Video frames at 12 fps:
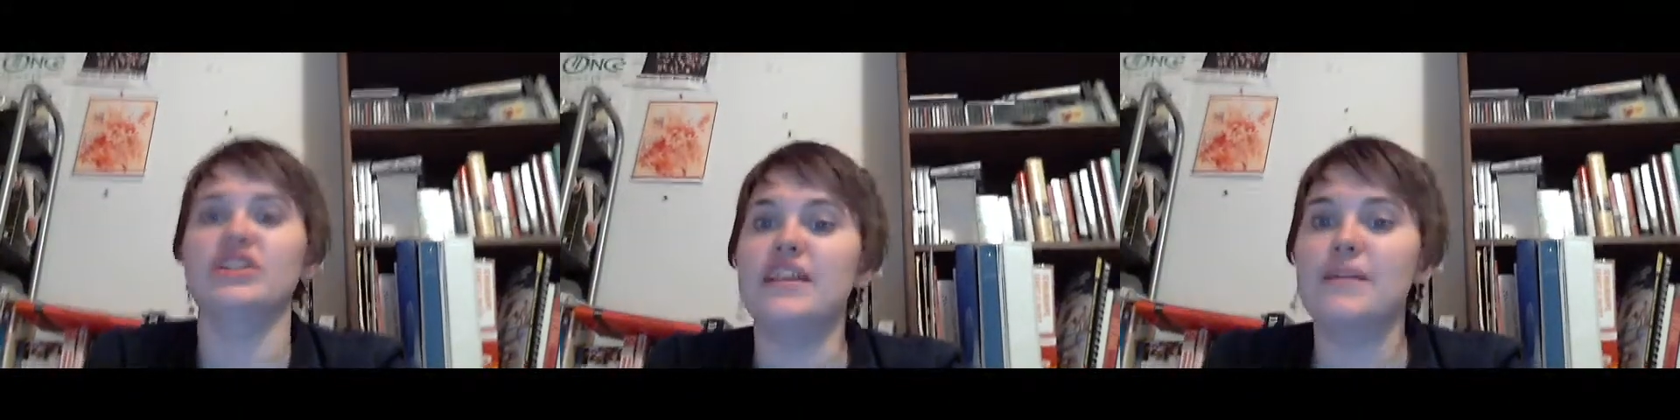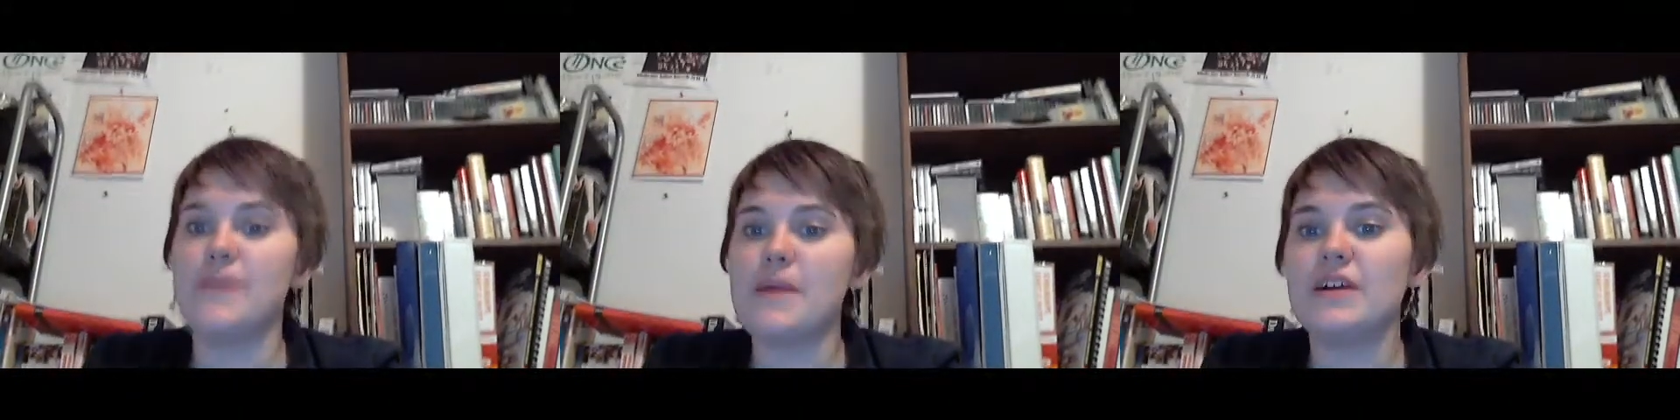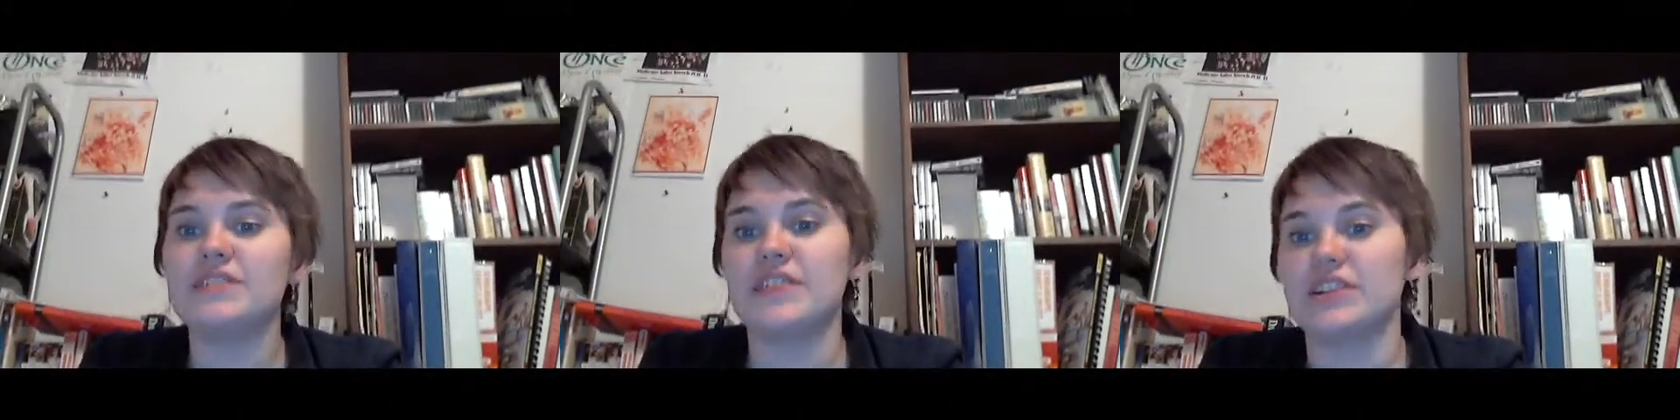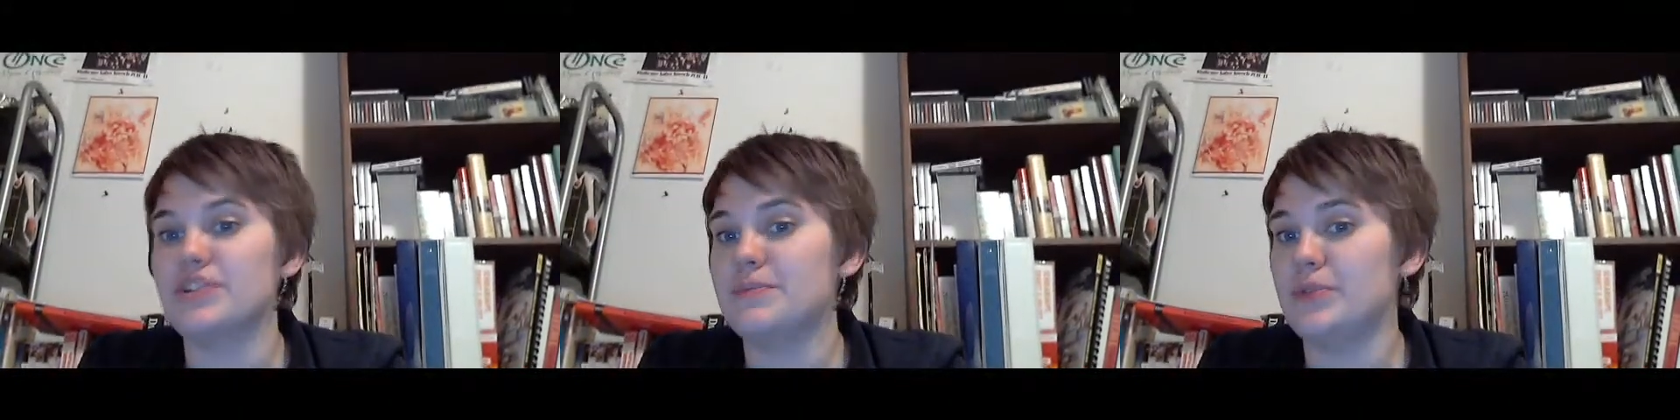And then my parents
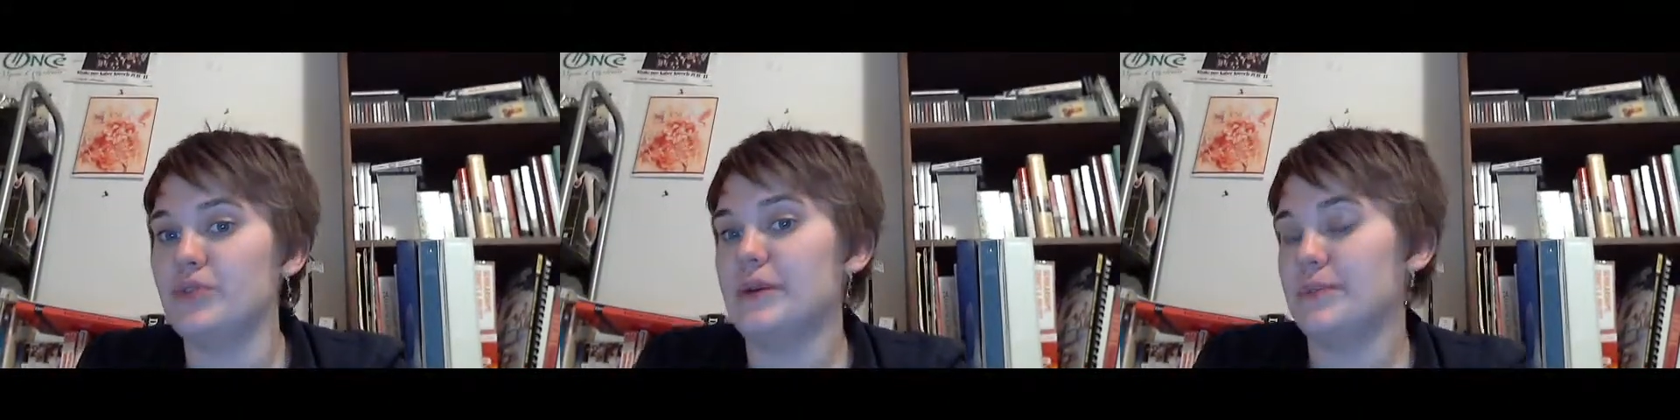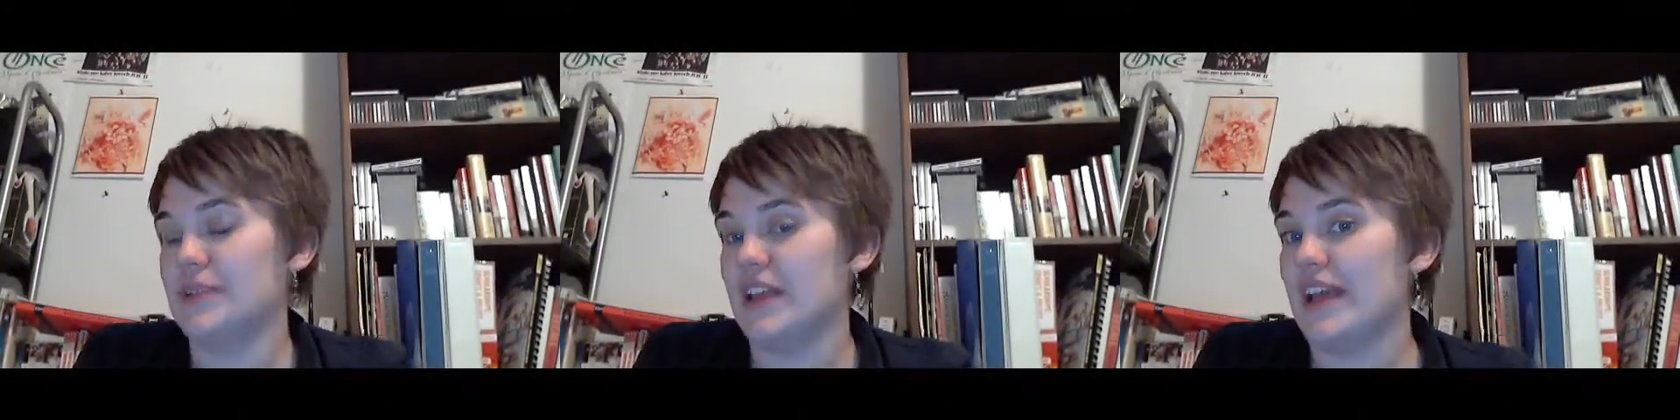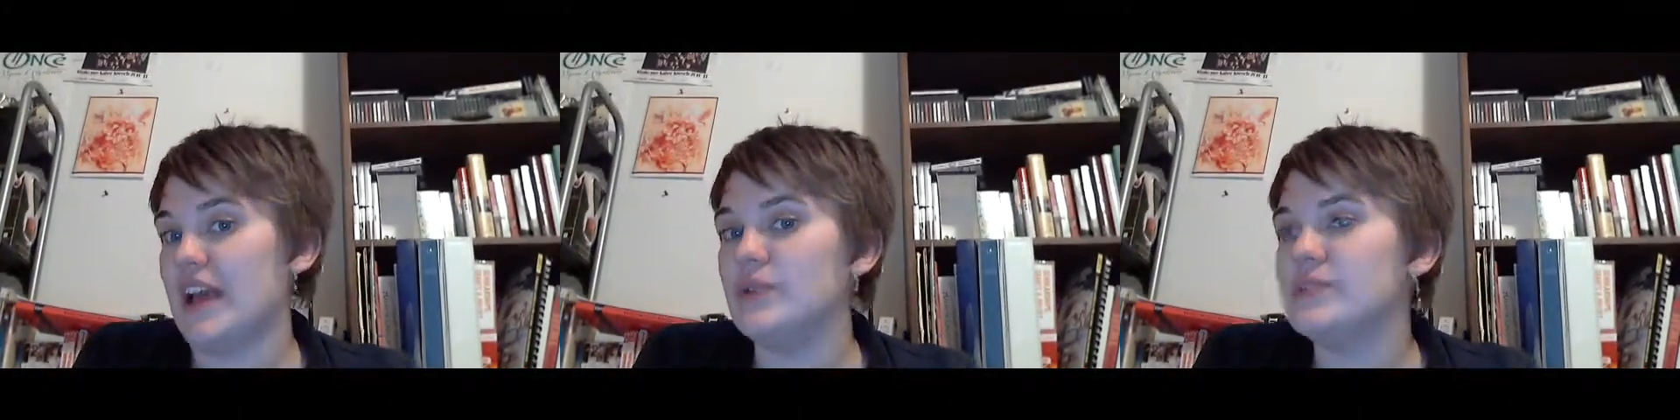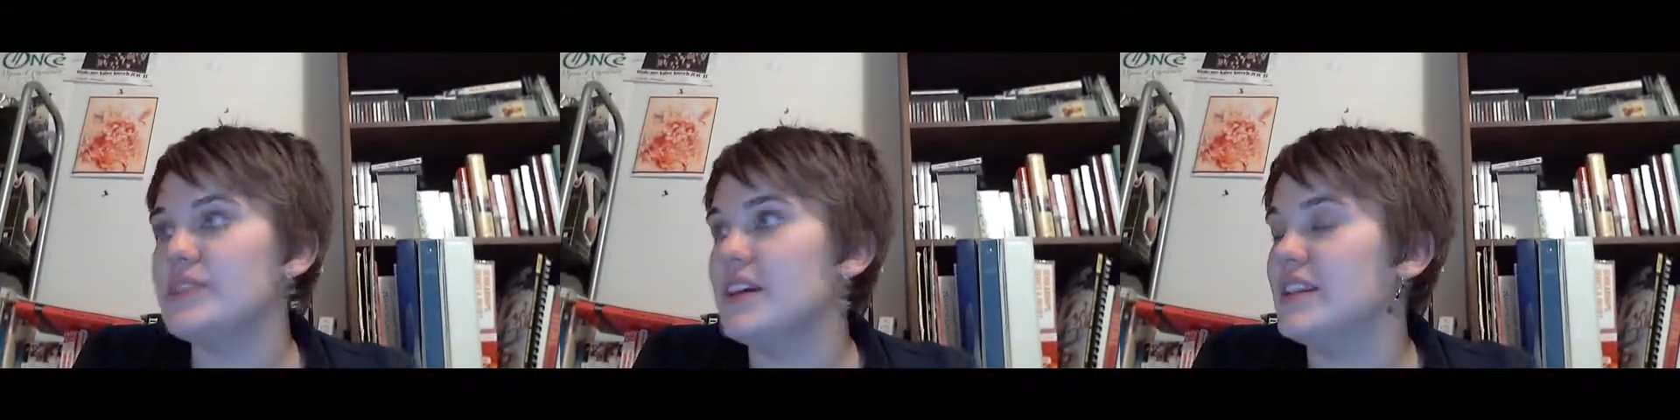actually built me a
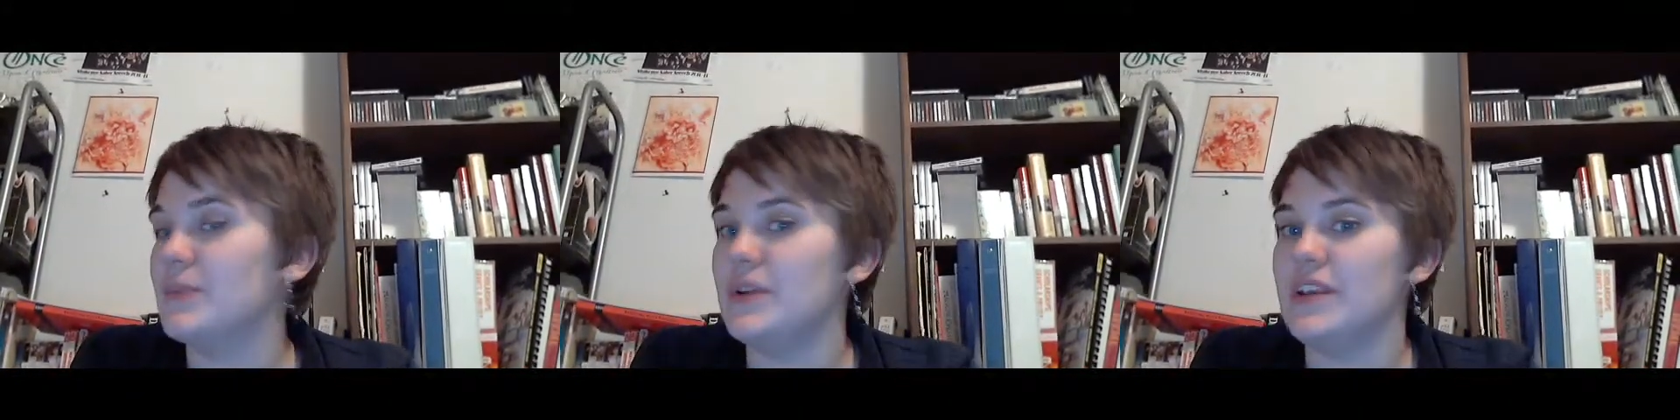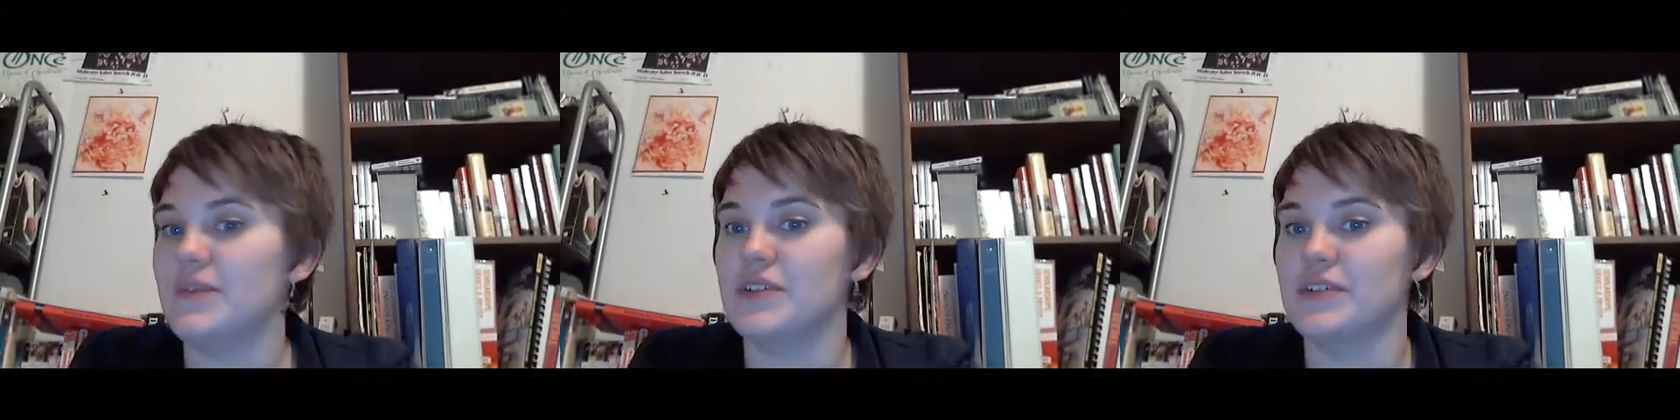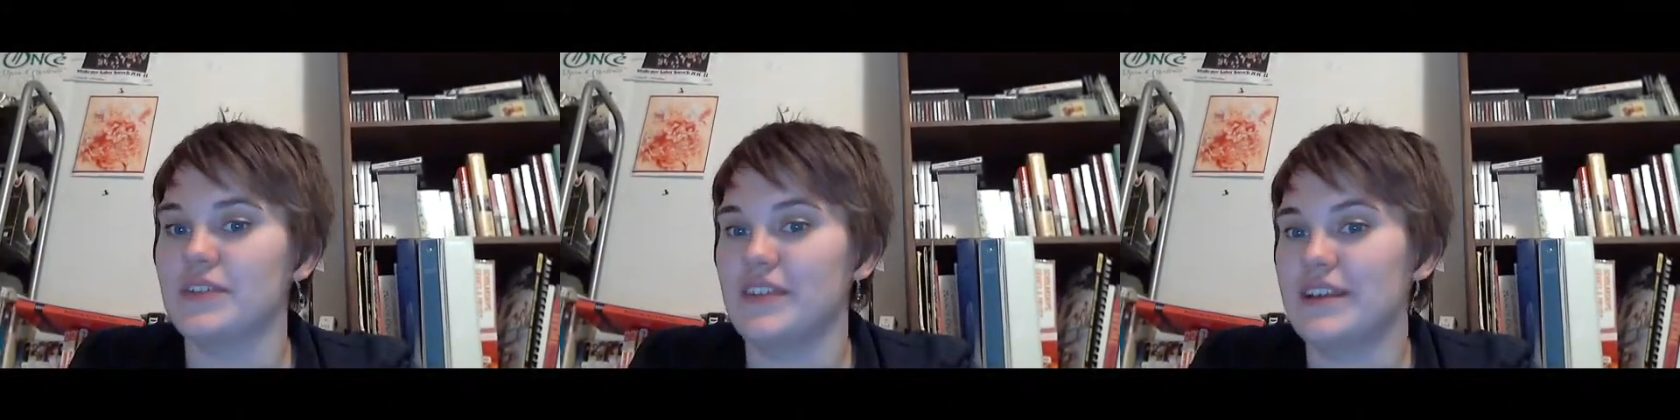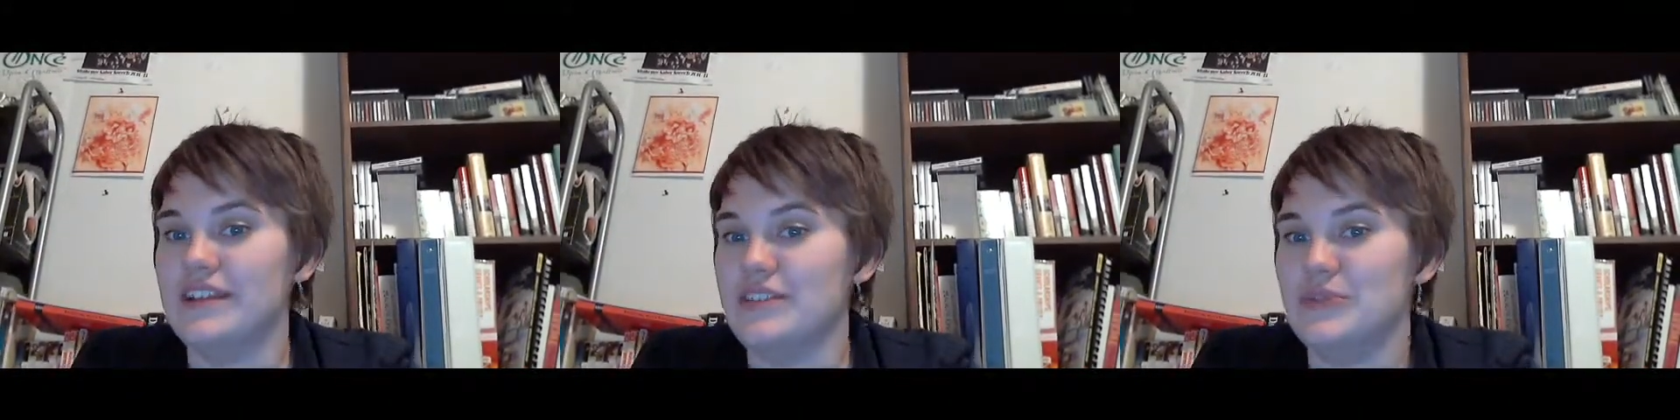playhouse, and then we never
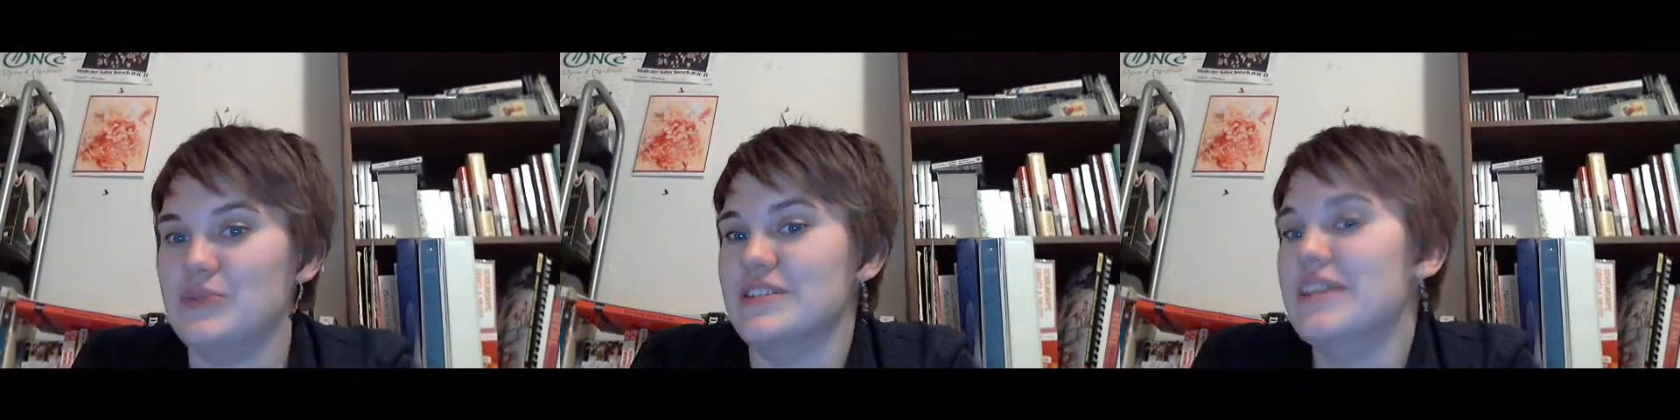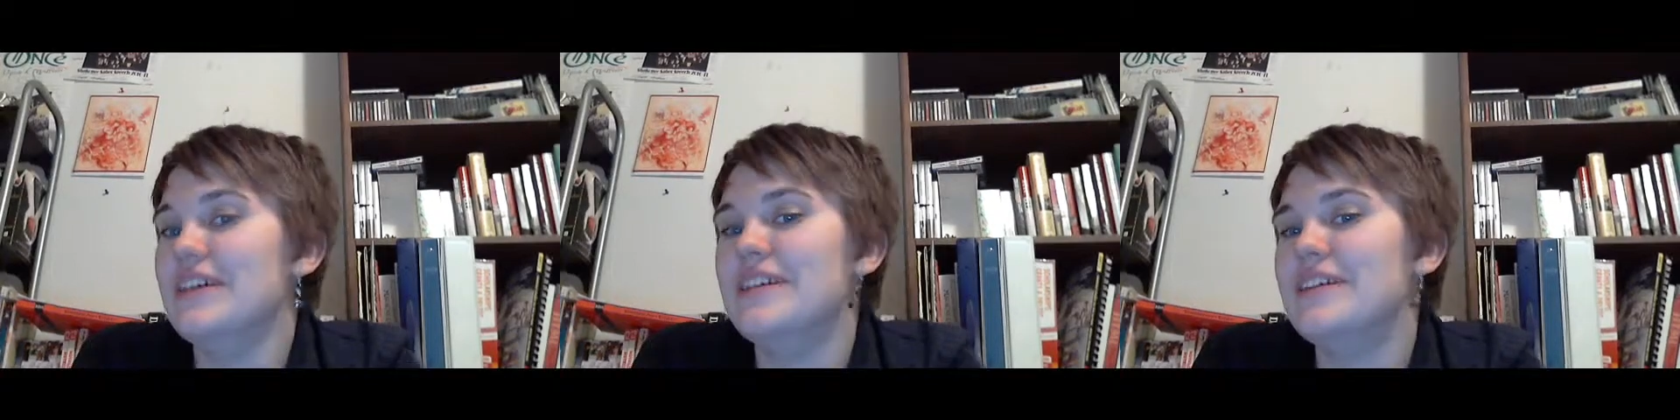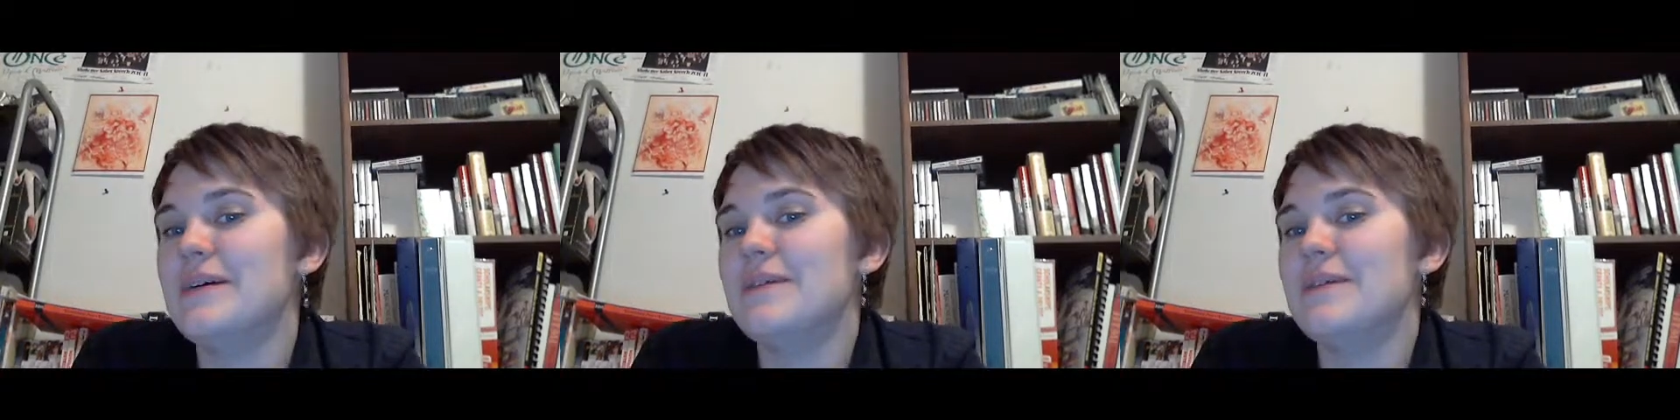used it.